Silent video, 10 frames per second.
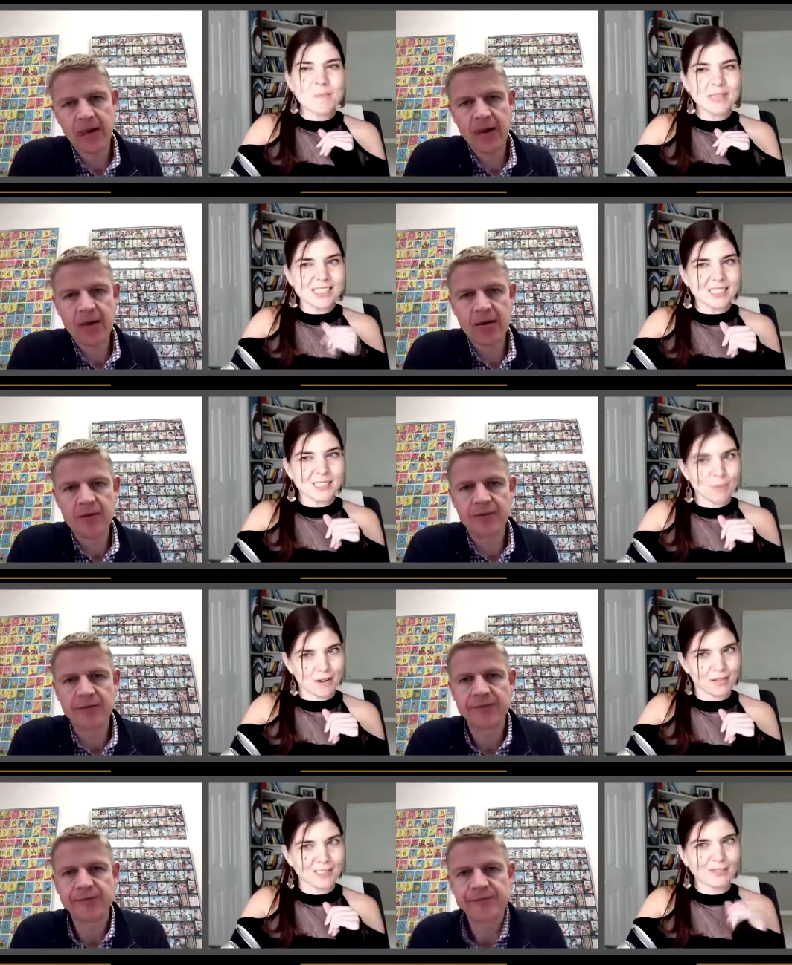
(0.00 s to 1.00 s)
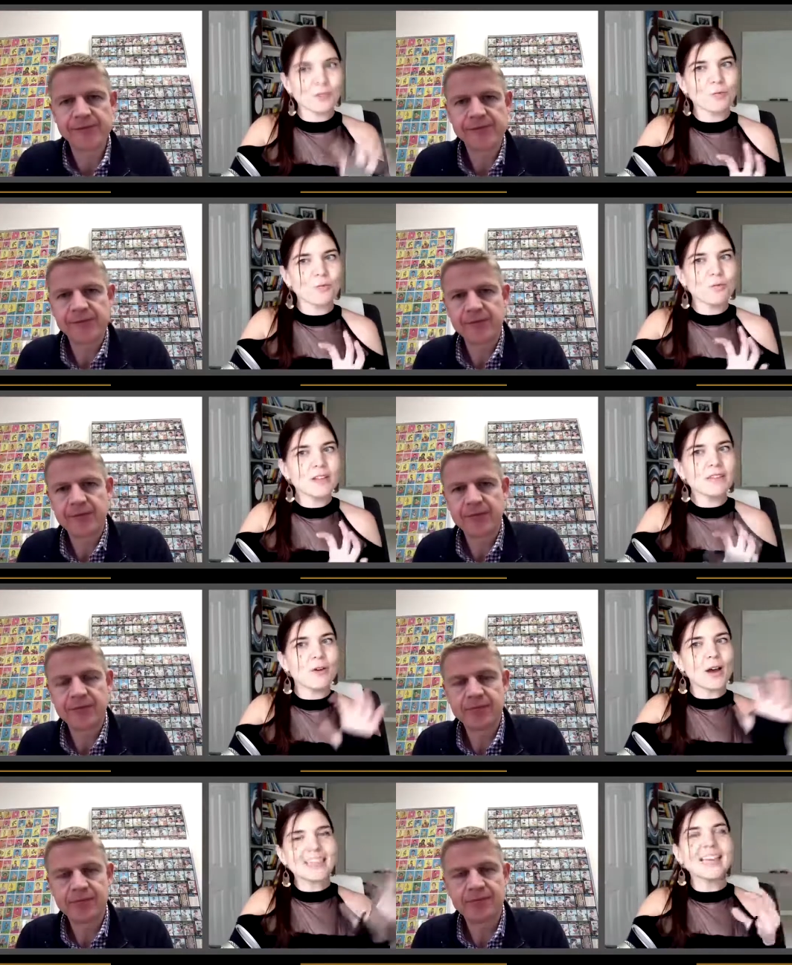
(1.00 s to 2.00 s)
Speaker 1: business model? If you're really,
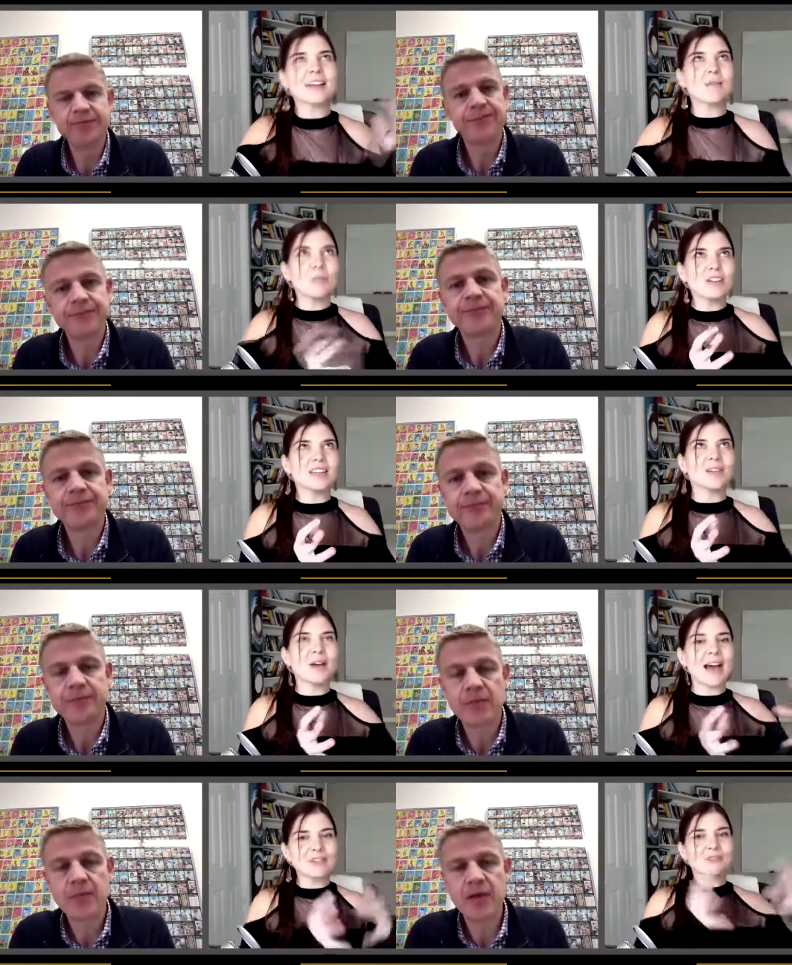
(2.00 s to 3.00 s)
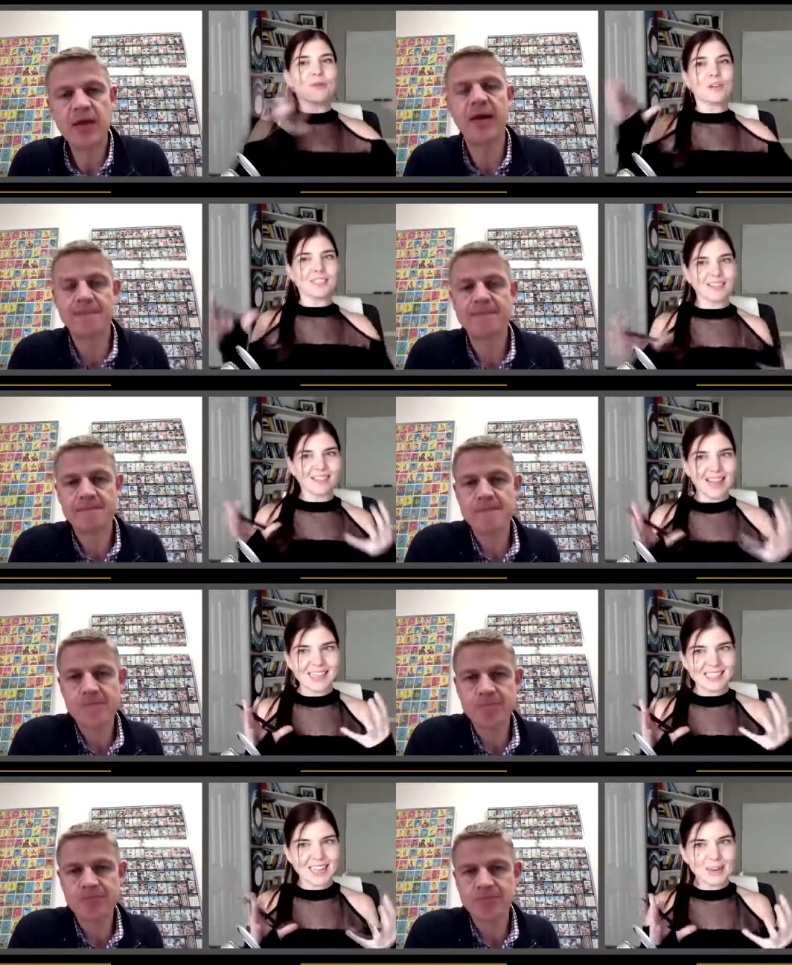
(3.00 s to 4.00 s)
fo- I get community, you have to focus yeah. on
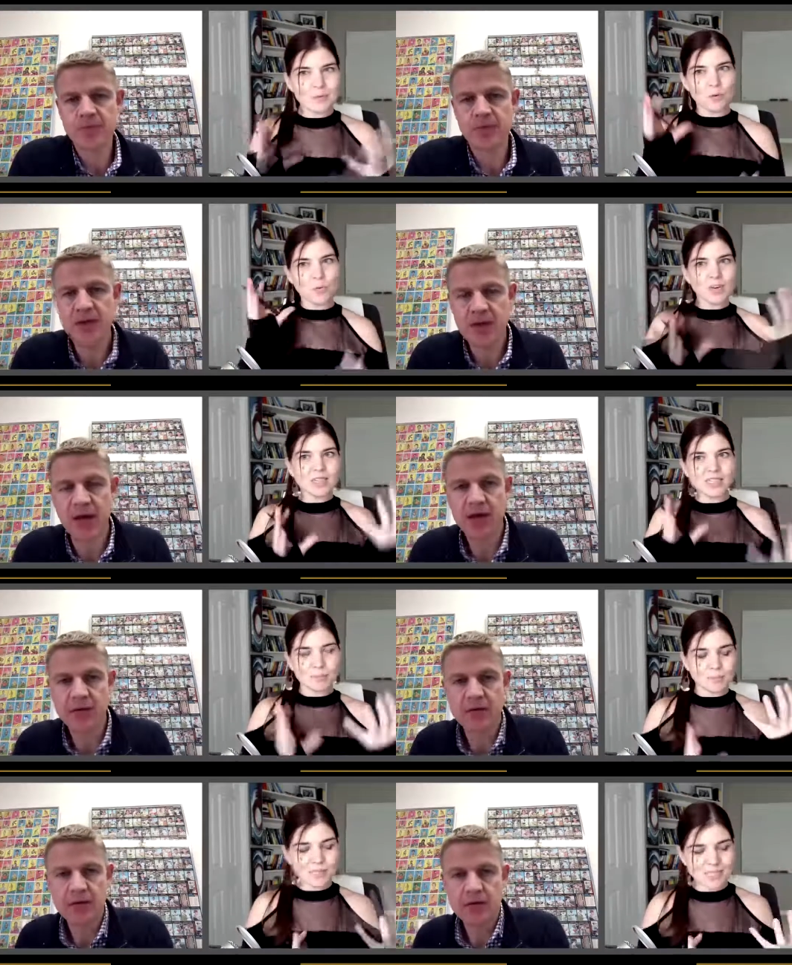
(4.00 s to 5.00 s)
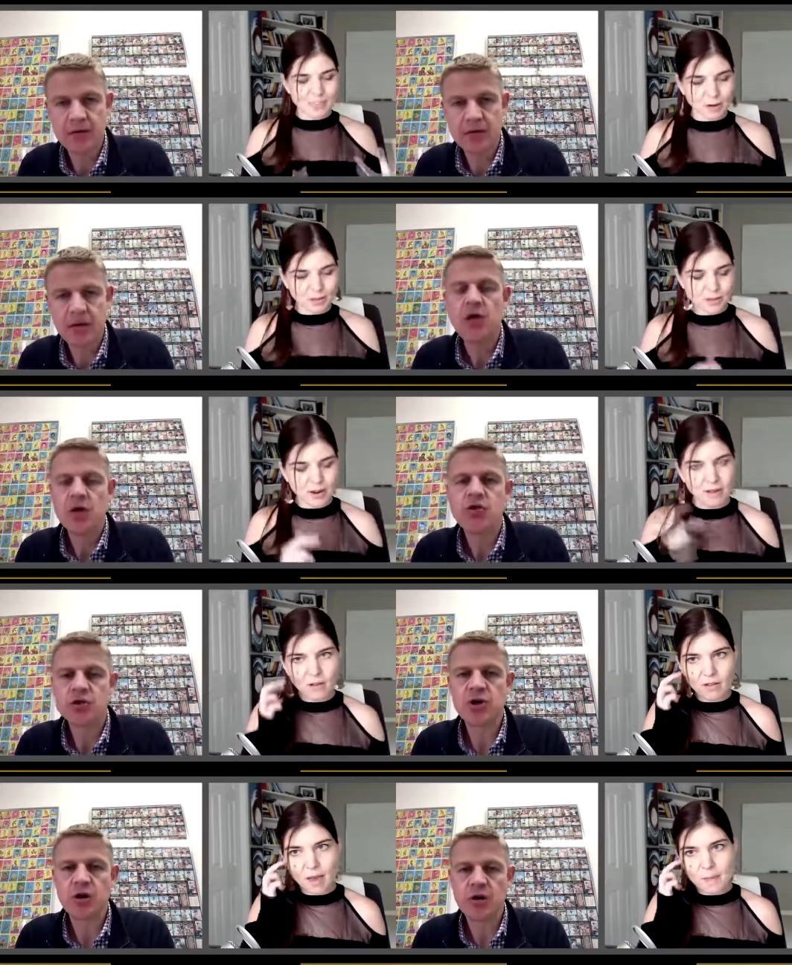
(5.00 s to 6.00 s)
that side. But what is the yeah. business model? Do you
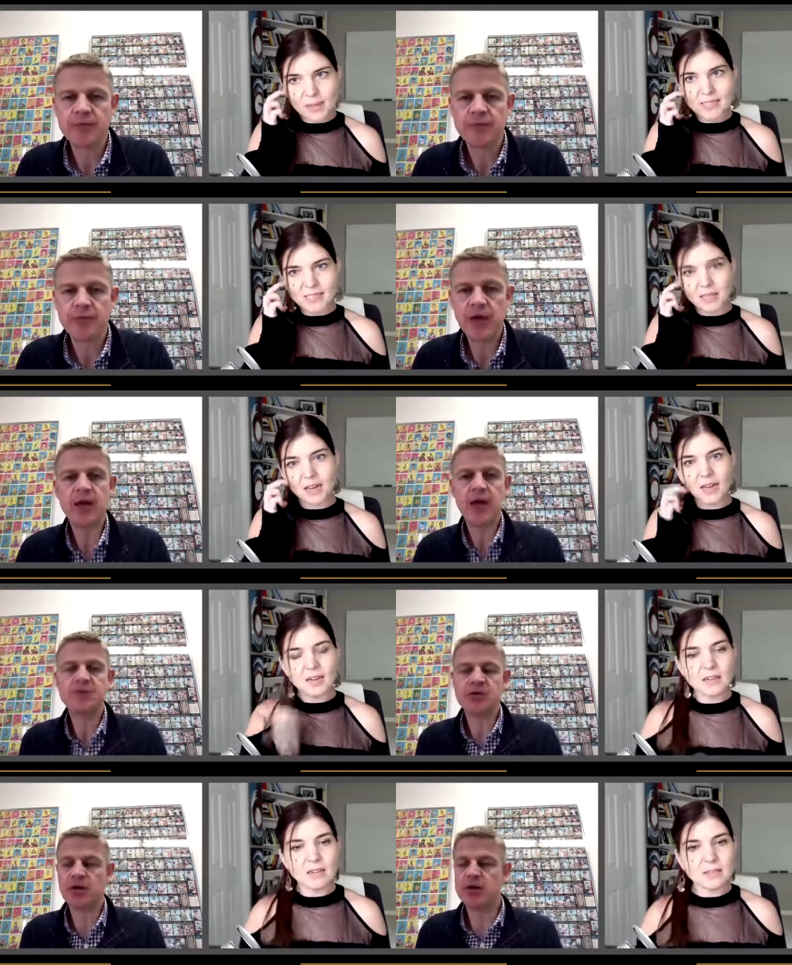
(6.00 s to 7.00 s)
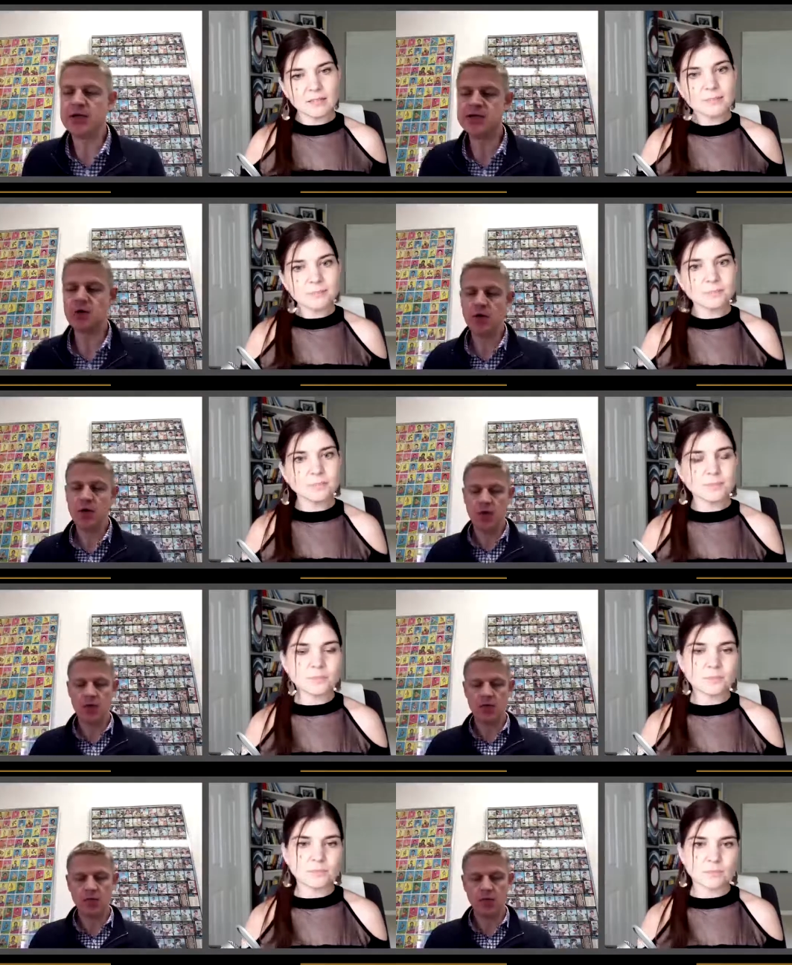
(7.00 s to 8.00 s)
have all that
Speaker 2: piece? Yeah, yeah, absolutely. So
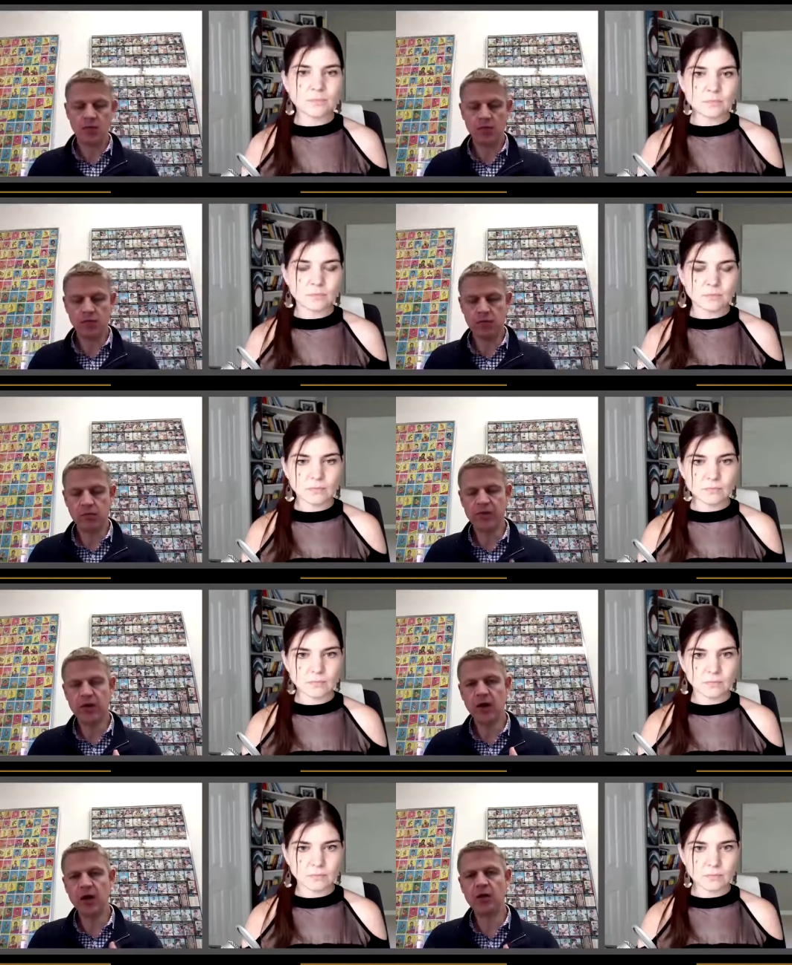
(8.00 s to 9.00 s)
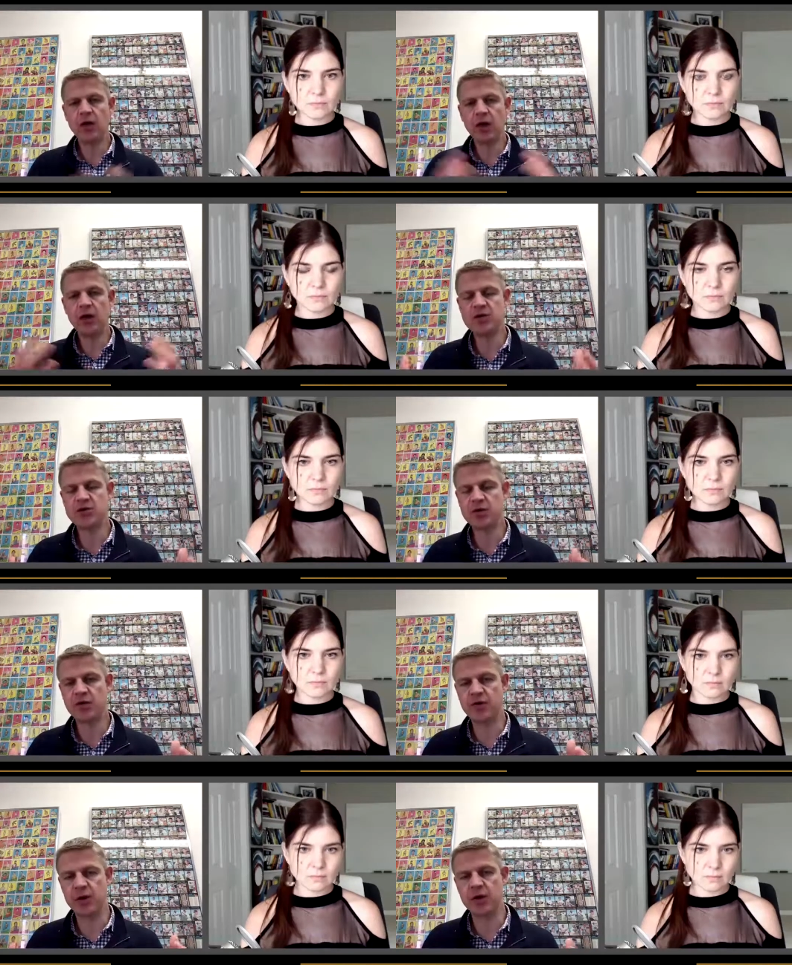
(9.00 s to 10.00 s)
with a, lot of
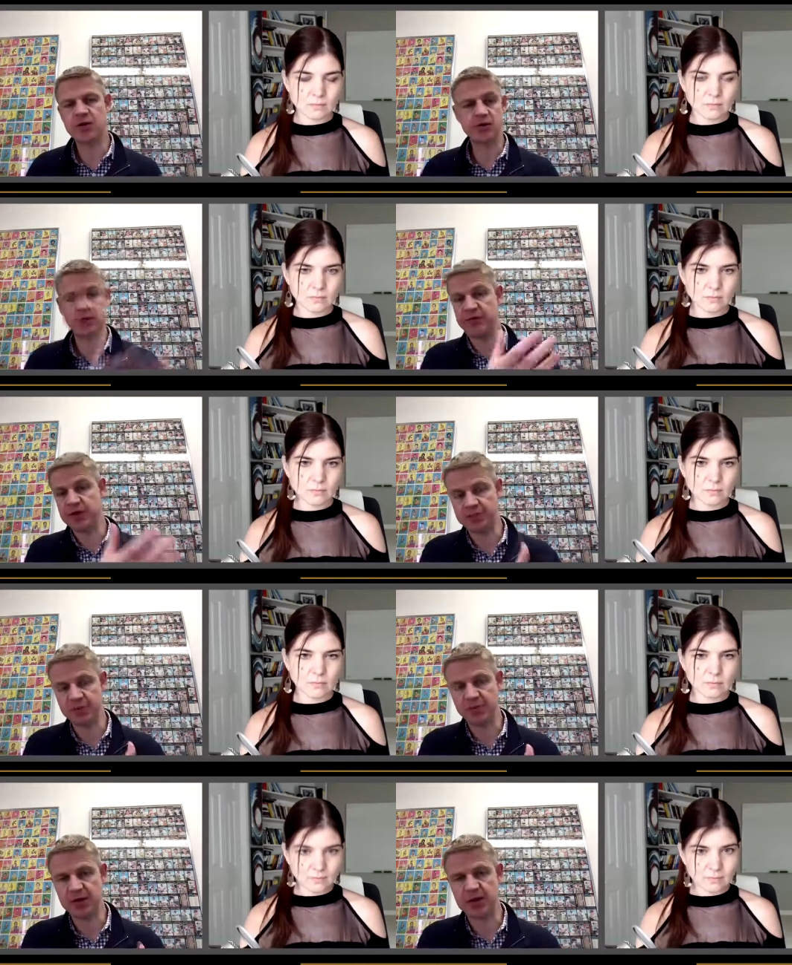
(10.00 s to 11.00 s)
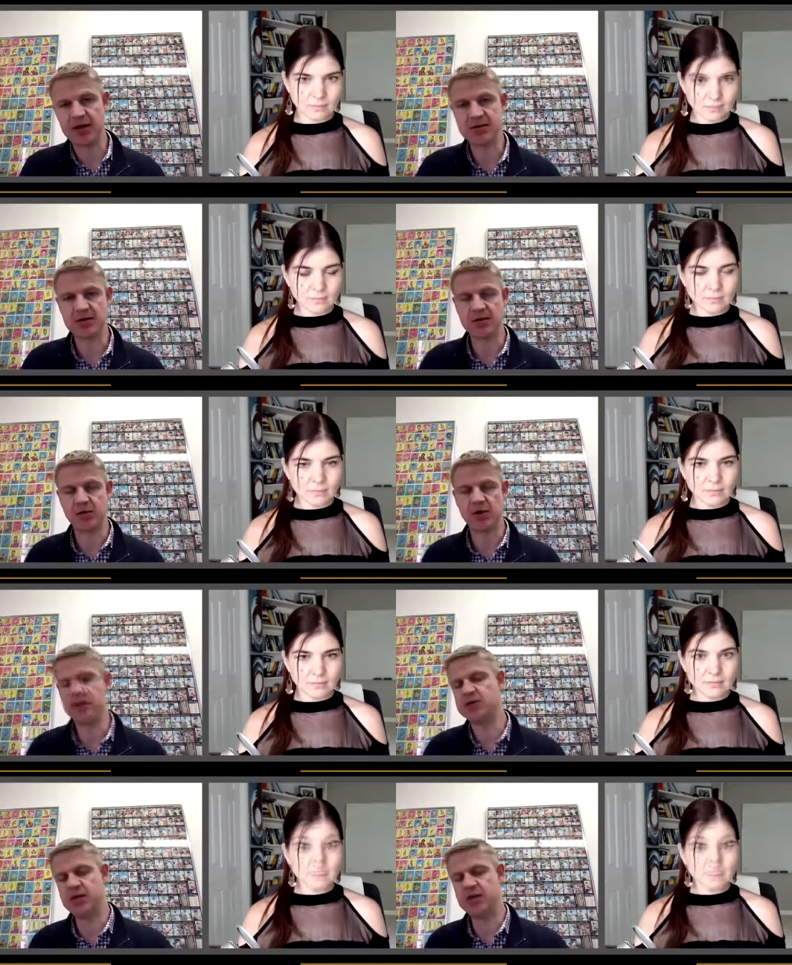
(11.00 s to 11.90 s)
these sort of community tools, like Facebook being the classic one,